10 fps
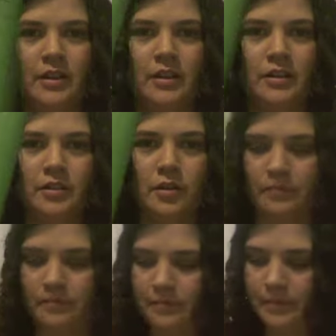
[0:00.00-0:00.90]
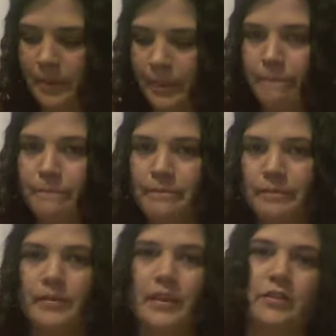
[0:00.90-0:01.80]
So,
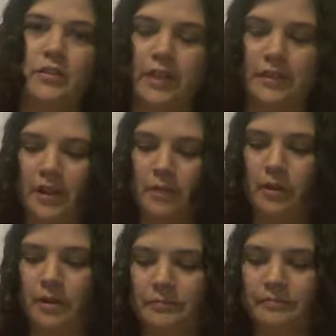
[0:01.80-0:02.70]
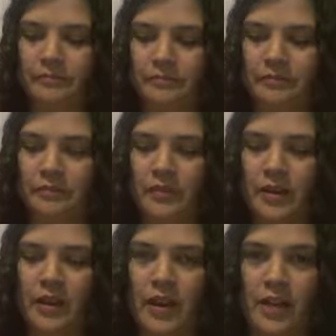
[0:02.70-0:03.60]
don't like that about it.
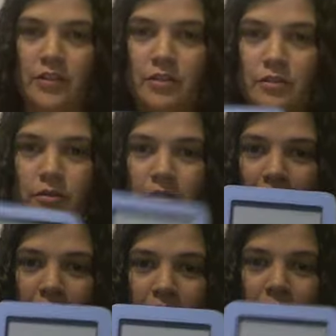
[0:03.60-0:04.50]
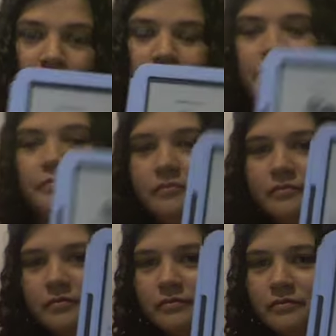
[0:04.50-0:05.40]
I do like
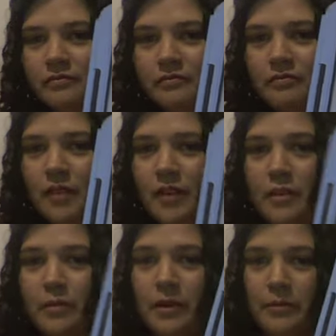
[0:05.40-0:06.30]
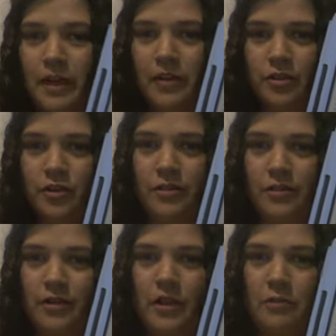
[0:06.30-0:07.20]
the button page turns. I
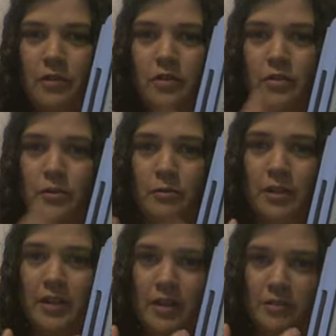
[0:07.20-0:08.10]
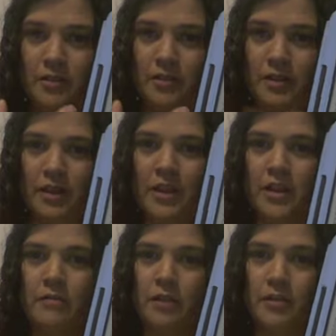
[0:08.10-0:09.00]
mean, there are so many times
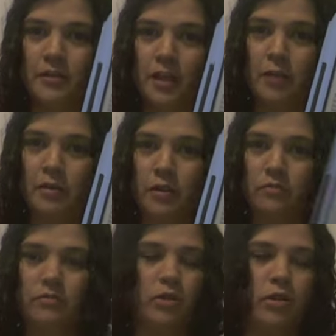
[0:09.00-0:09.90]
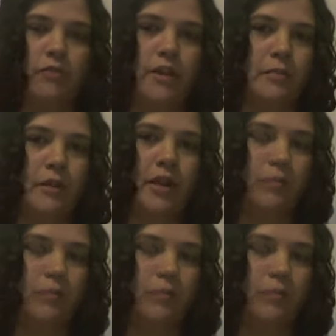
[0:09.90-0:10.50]
fell asleep, total faceplant.